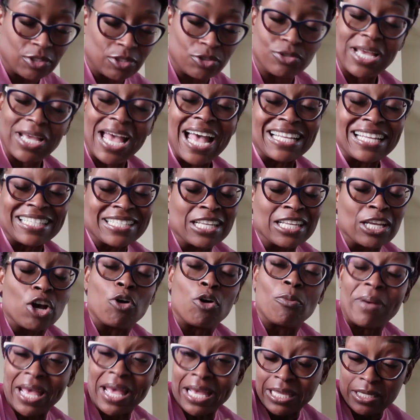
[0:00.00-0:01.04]
you guys can
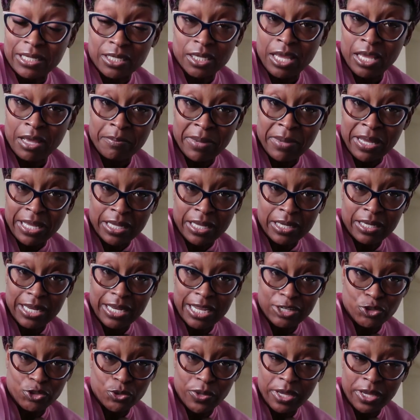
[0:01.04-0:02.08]
go back and look at my
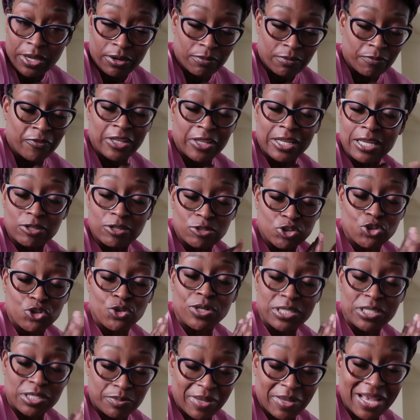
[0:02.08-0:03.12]
natural hair videos.
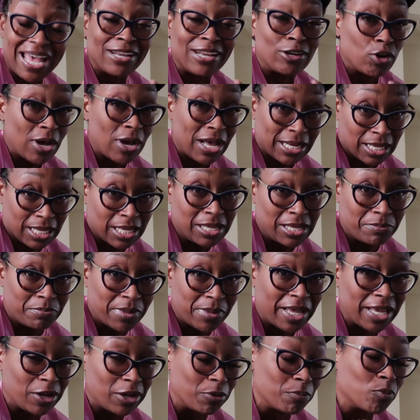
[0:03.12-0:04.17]
Trust me, I know how to keep
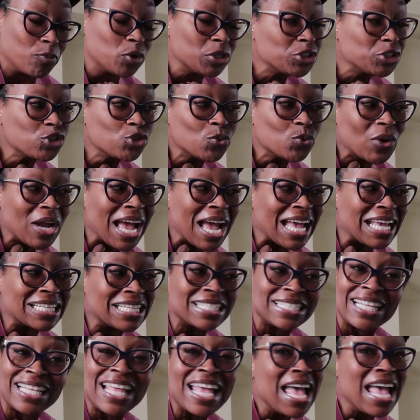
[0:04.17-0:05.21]
my hair
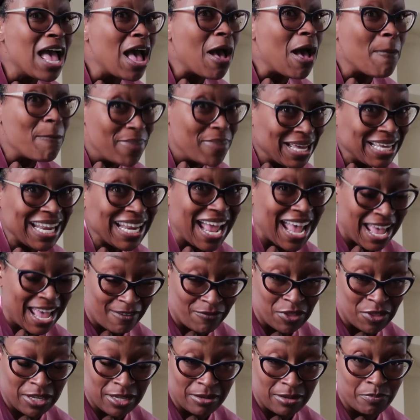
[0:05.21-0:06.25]
moisturized, but I
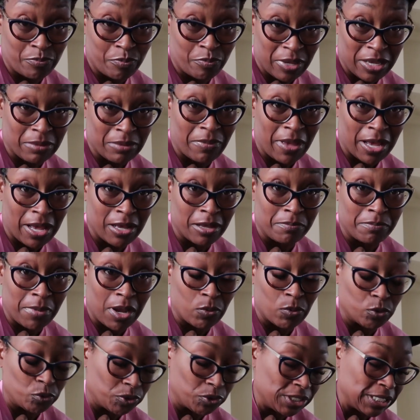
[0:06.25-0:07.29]
have to pick back up
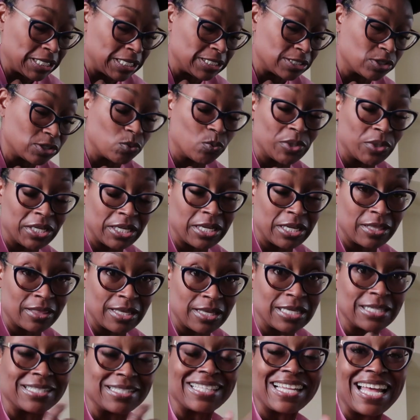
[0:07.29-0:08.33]
my routine. So one of the
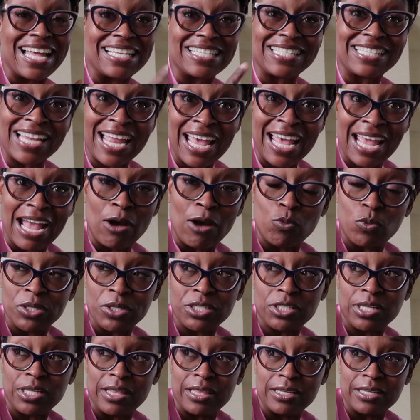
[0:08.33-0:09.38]
things last night, I
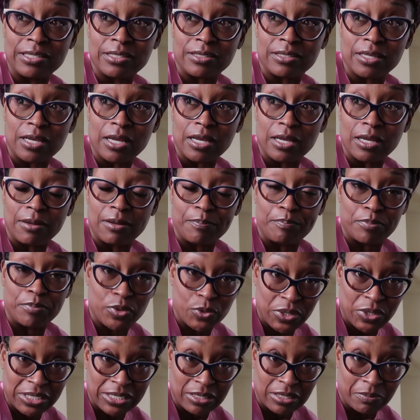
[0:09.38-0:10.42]
went to this
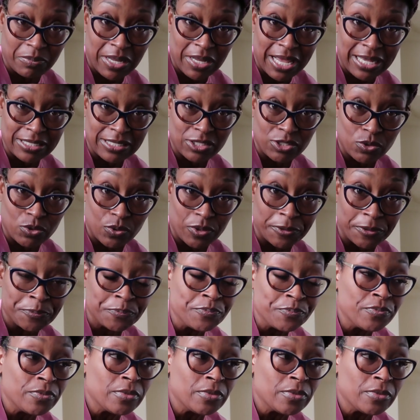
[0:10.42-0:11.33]
beauty supply store.